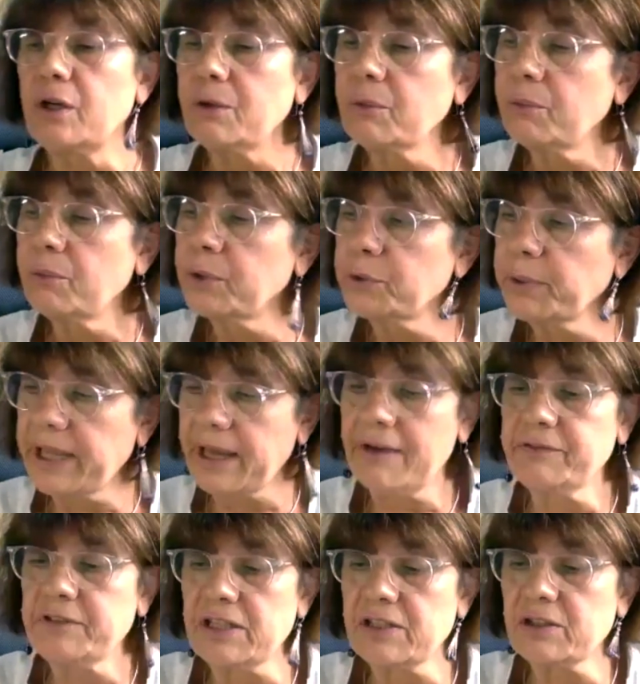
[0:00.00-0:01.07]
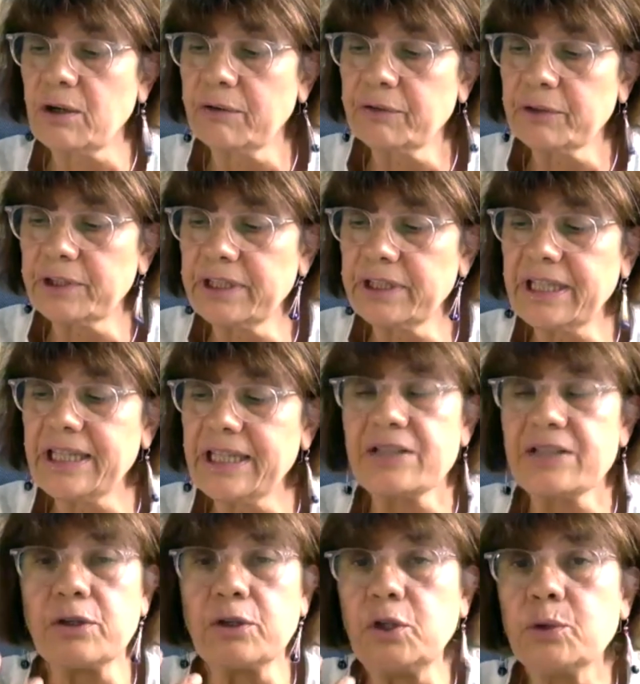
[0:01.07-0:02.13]
What we have discovered
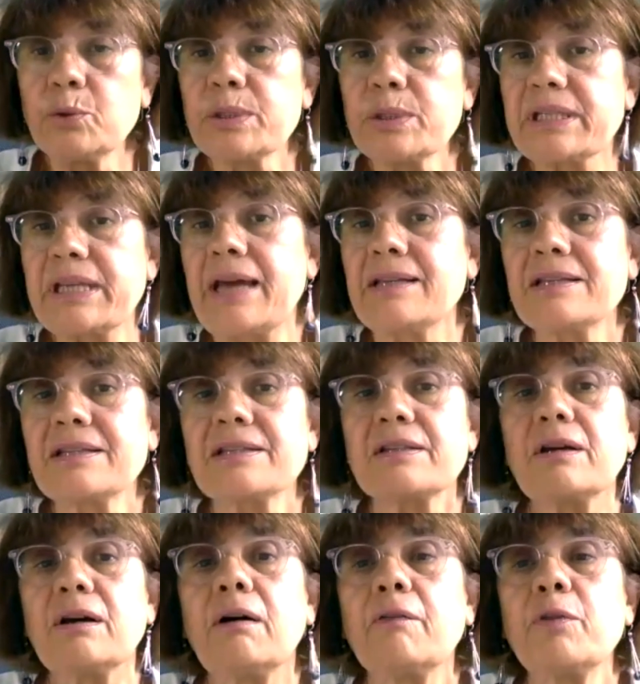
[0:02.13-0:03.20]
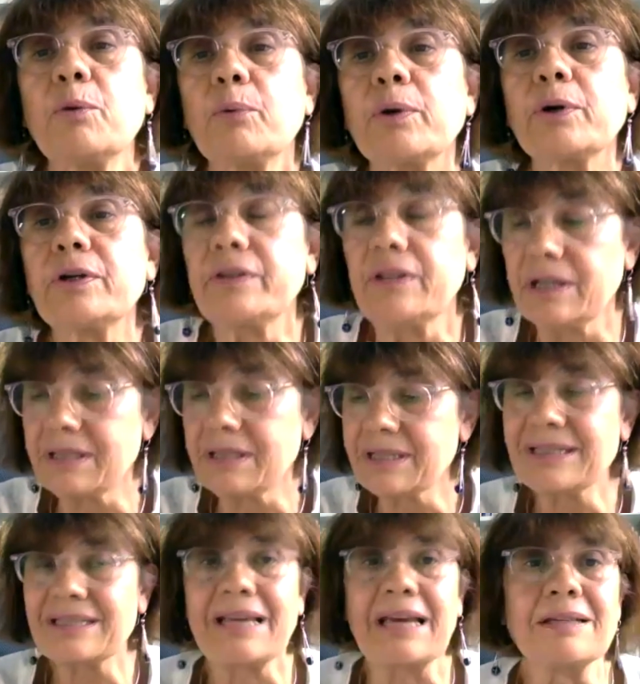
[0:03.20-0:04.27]
is a new sense of the word
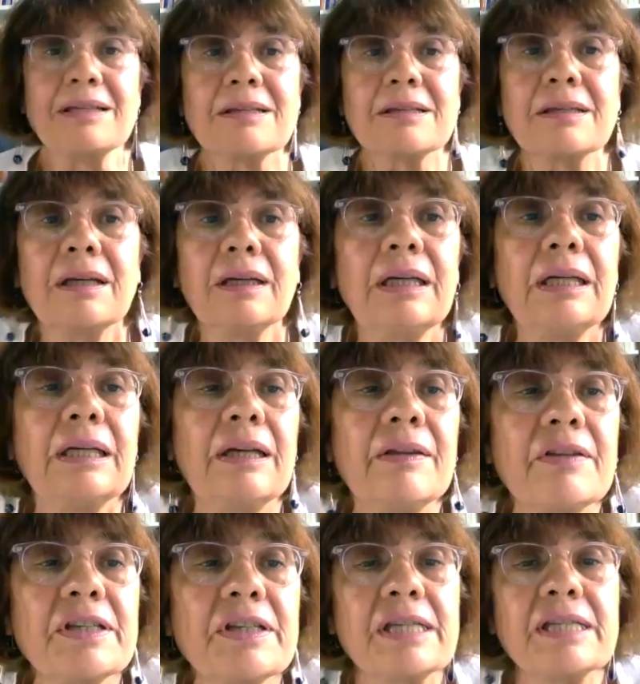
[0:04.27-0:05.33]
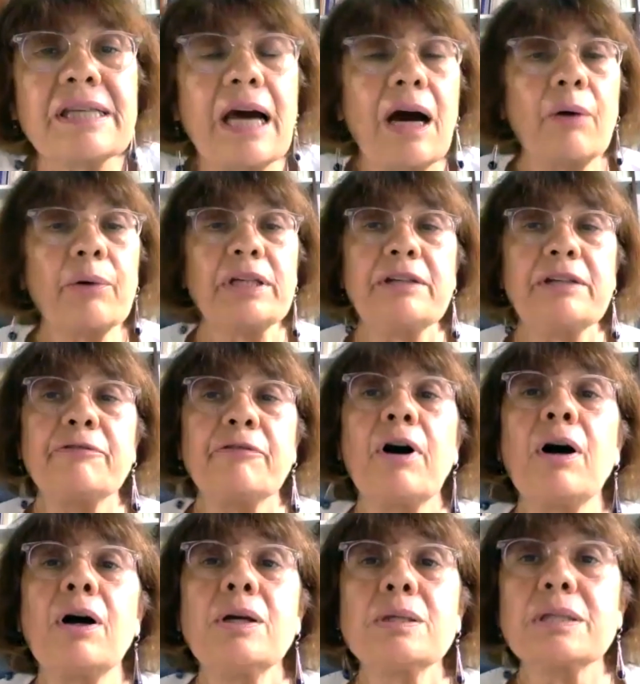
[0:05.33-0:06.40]
sense. This is how he
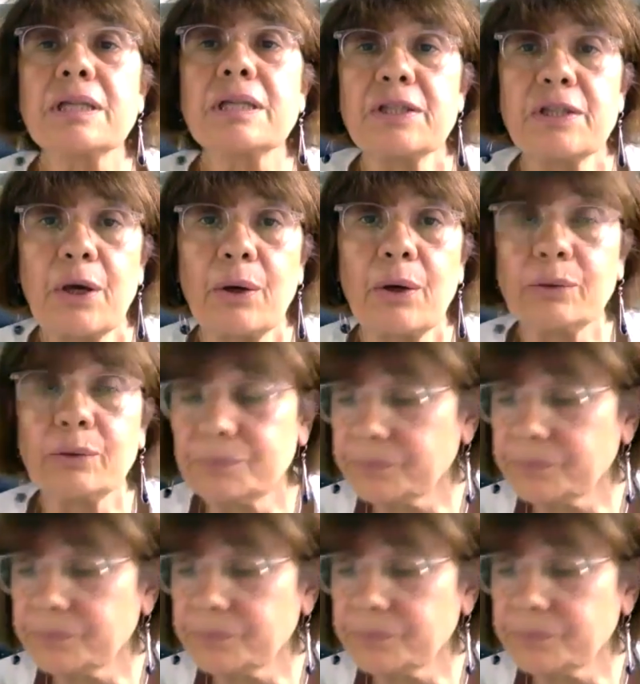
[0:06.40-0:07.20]
defines his own